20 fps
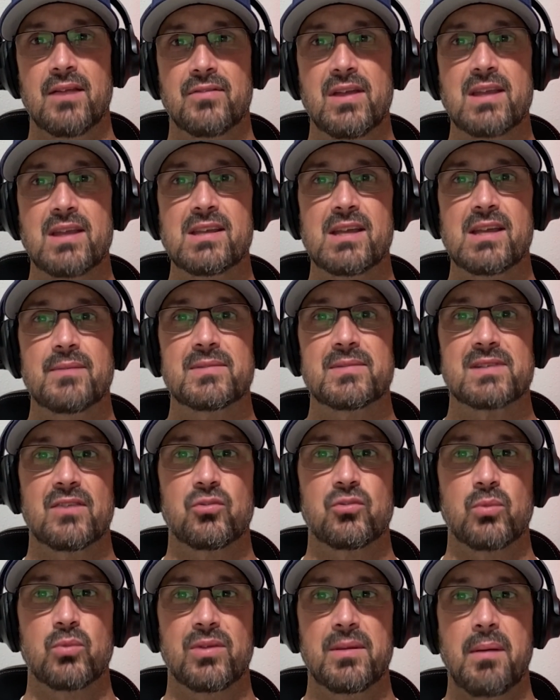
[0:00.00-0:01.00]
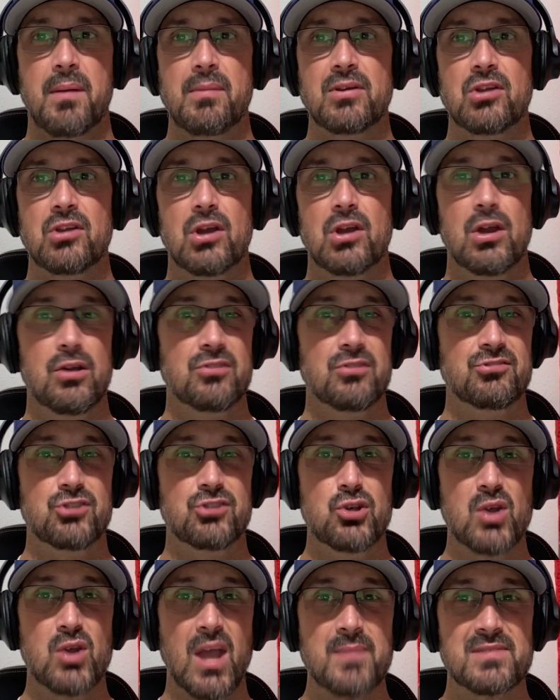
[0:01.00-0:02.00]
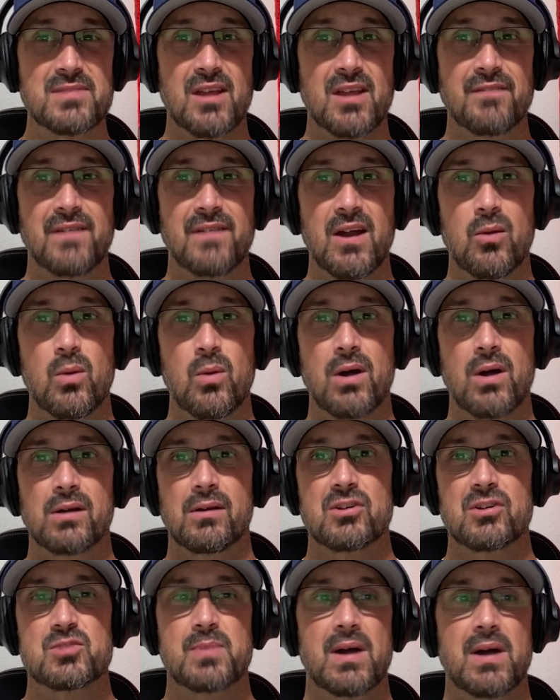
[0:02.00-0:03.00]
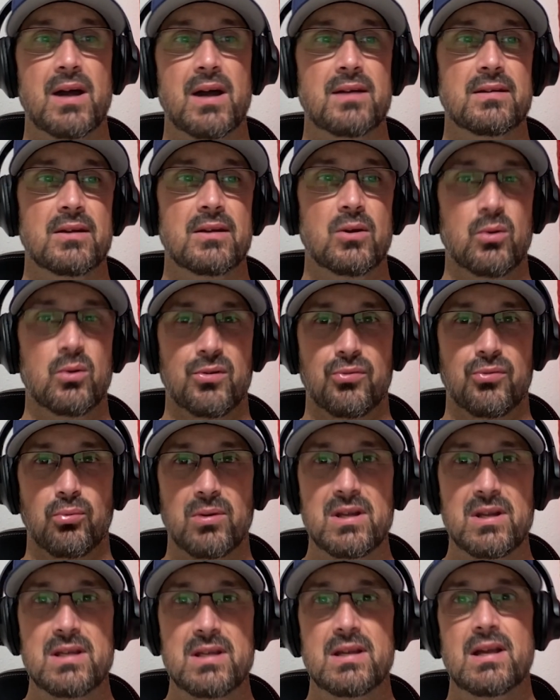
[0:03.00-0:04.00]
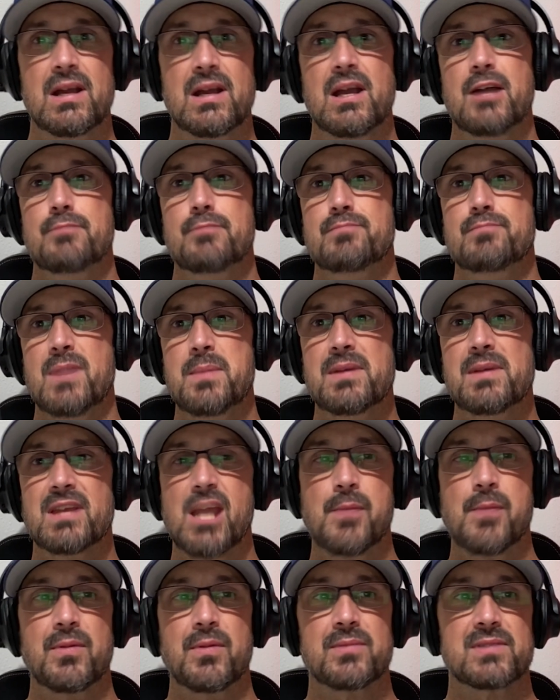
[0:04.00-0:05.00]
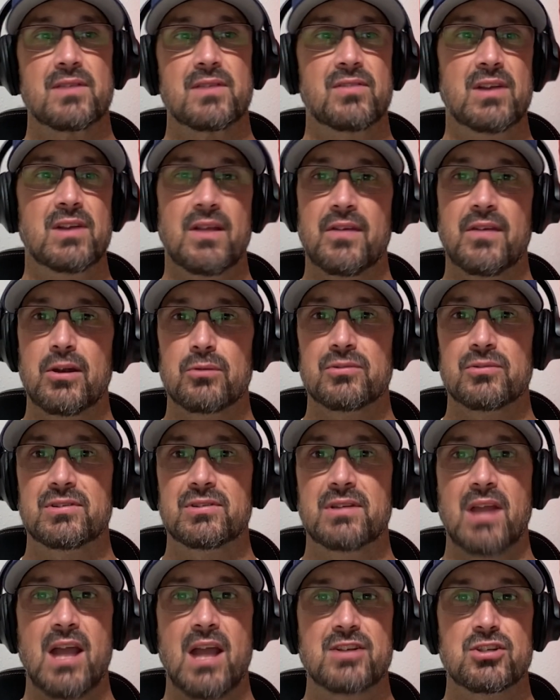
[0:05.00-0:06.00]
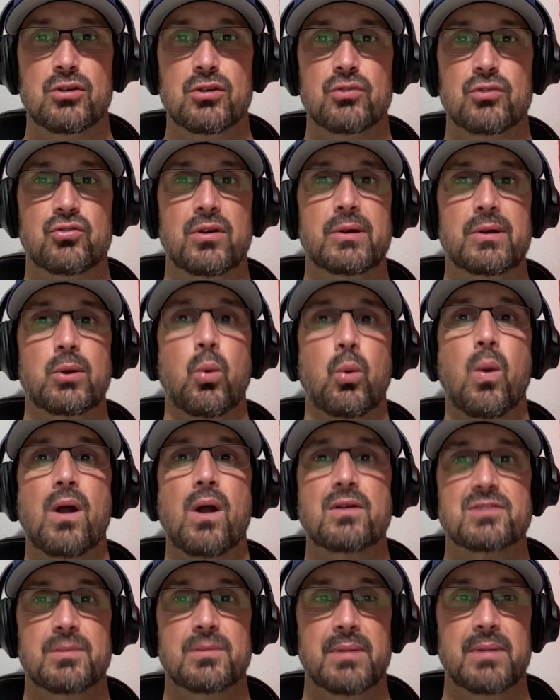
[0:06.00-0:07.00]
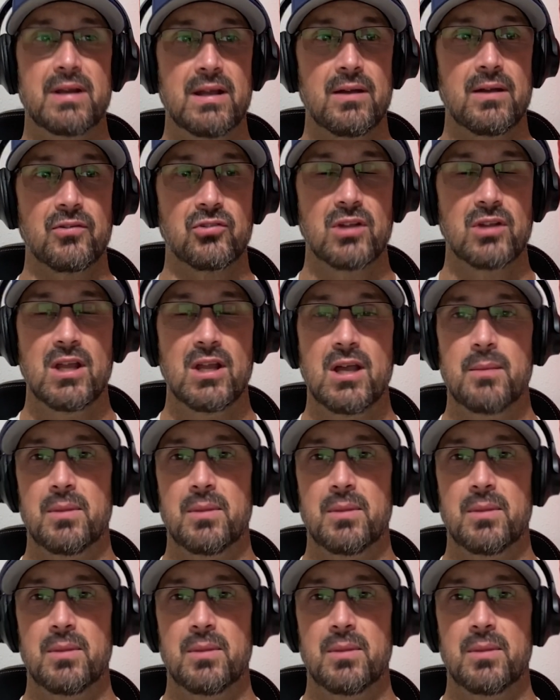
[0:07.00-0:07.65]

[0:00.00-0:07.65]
And if they can get themselves within maybe 2 games of that final wildcard spot or 3, maybe they keep themselves in it. They actually go try to acquire somebody else.